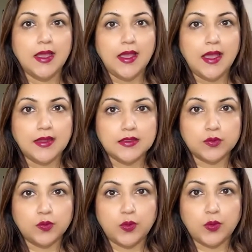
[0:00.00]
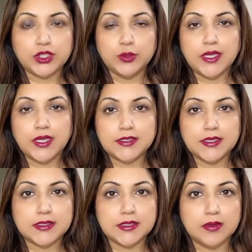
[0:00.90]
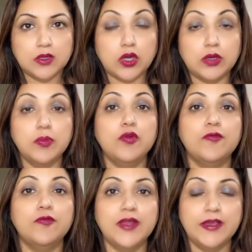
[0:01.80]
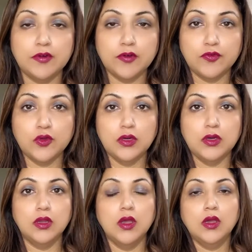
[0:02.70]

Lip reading: And what you get is a lot more flavorful